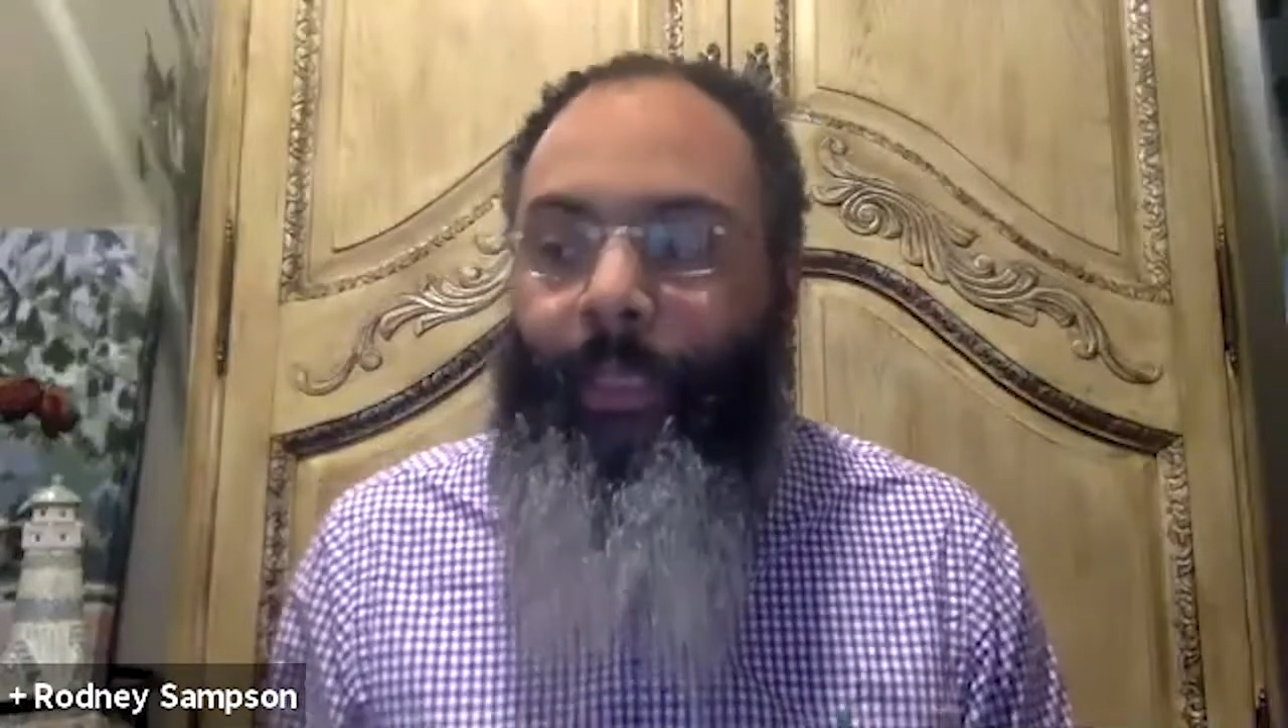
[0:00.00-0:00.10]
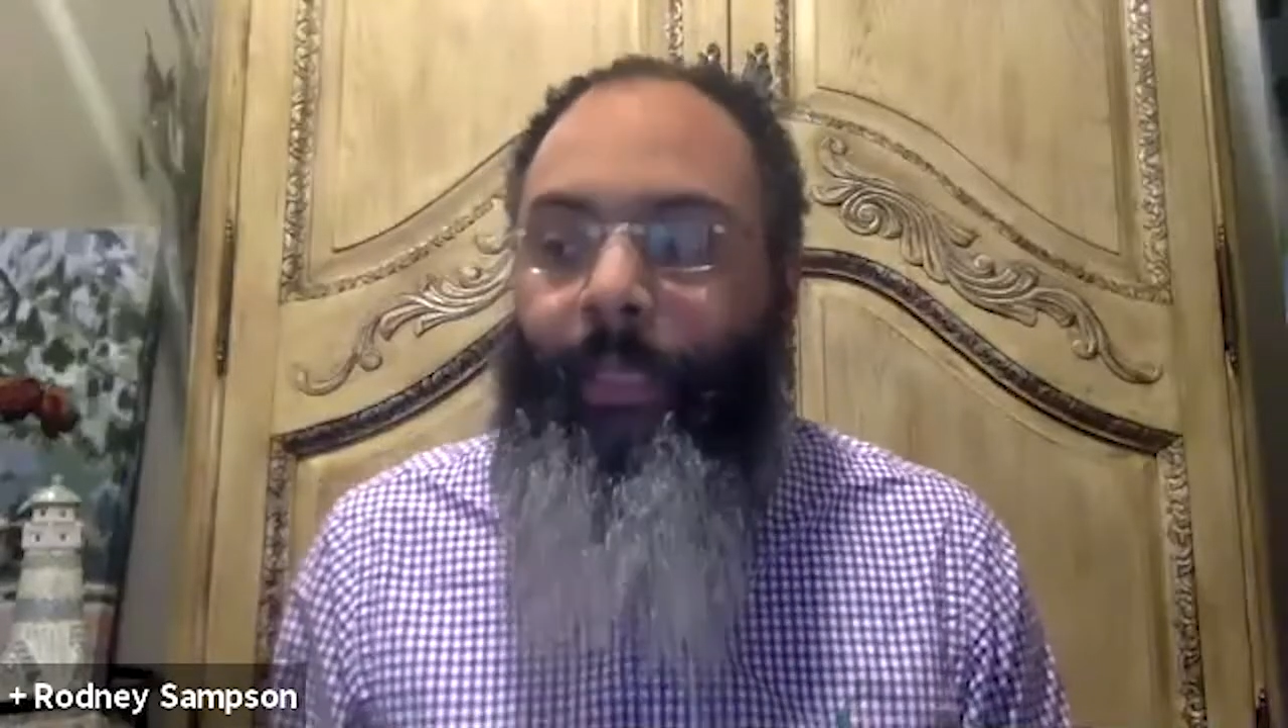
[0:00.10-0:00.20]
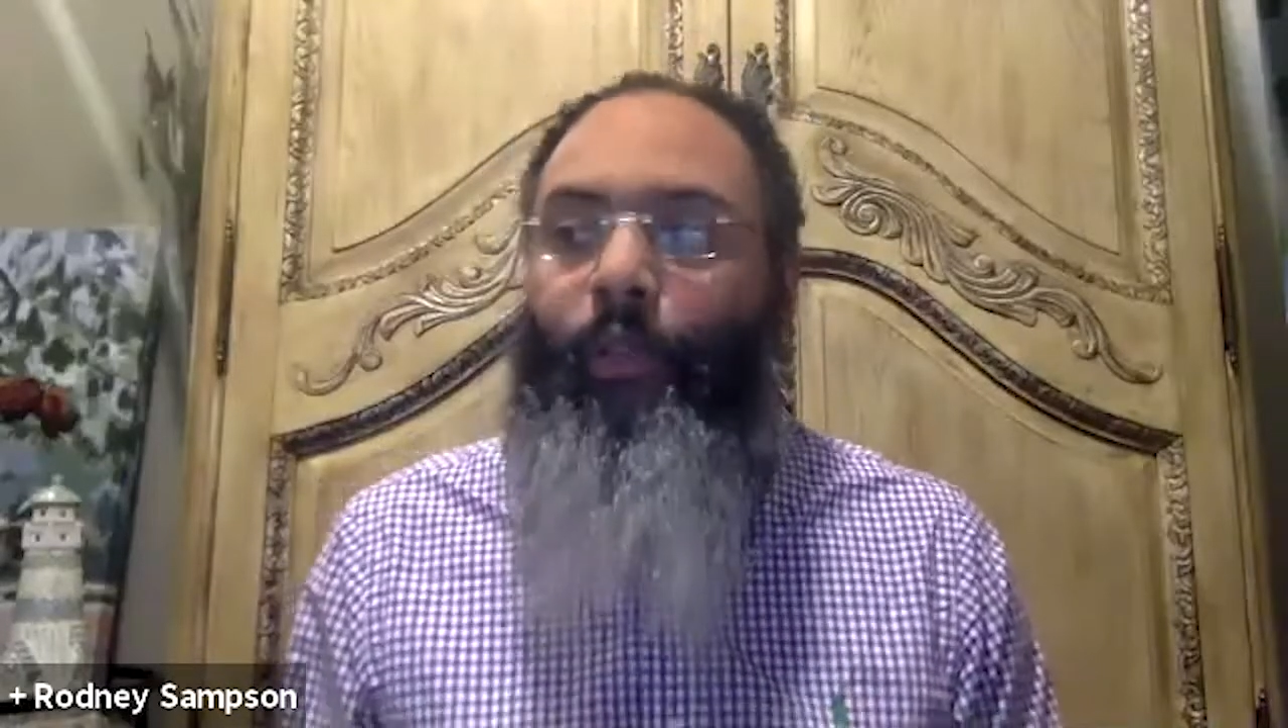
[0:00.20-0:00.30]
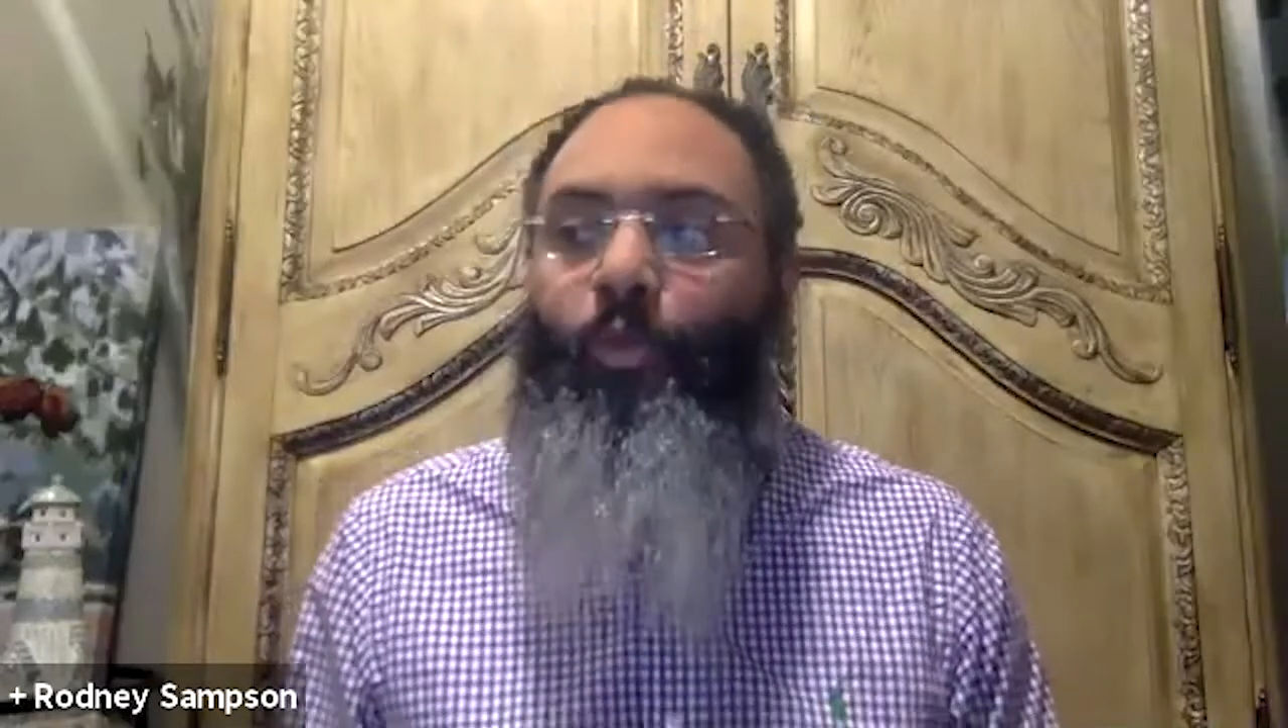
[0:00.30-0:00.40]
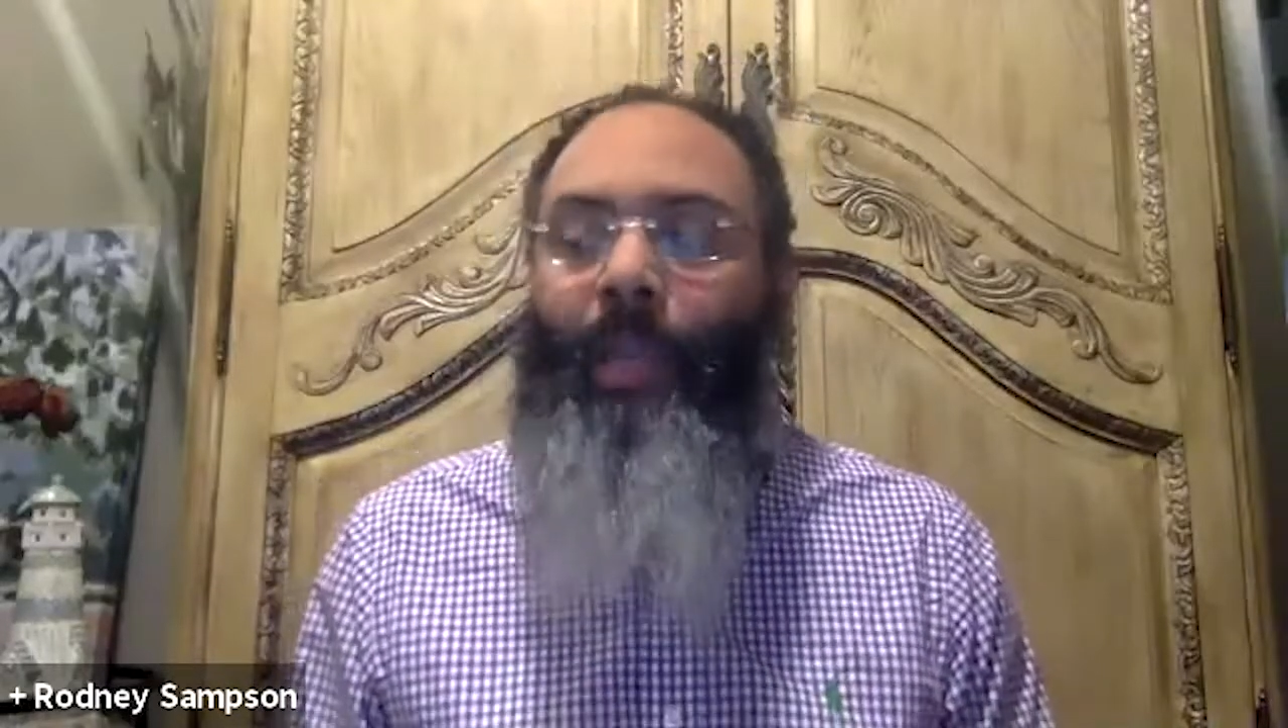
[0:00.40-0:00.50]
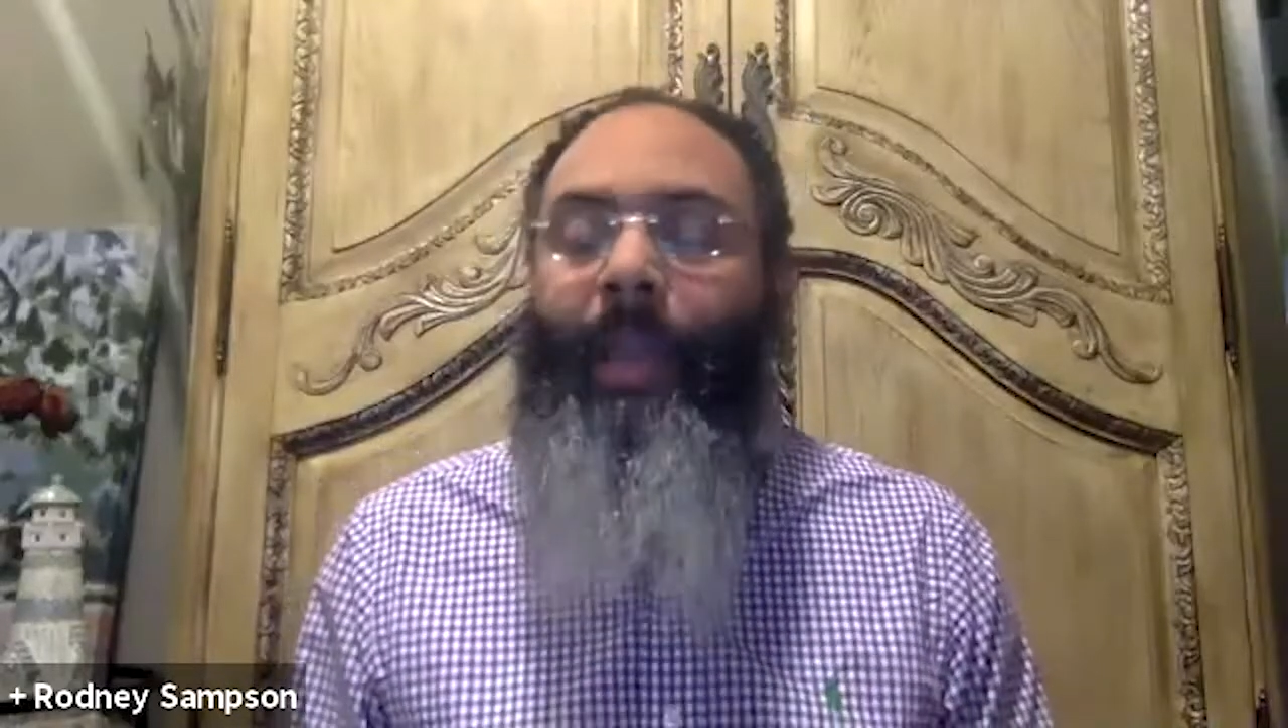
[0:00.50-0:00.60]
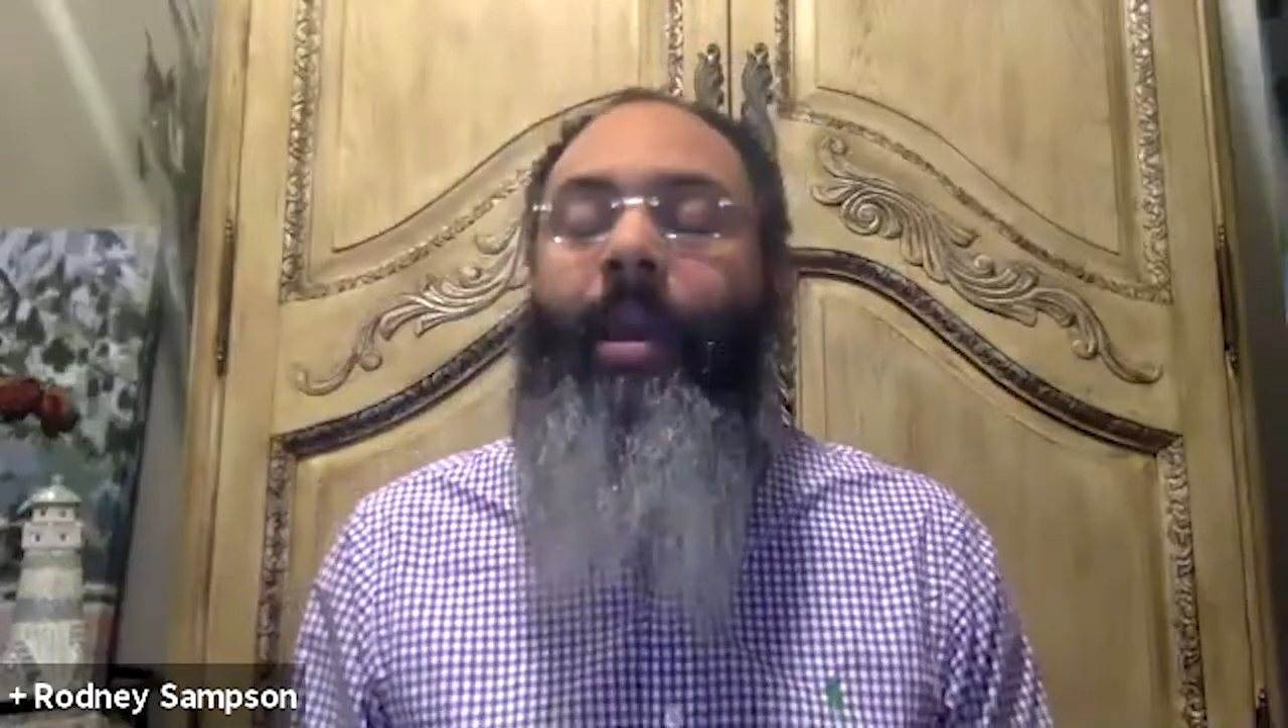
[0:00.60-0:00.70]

because when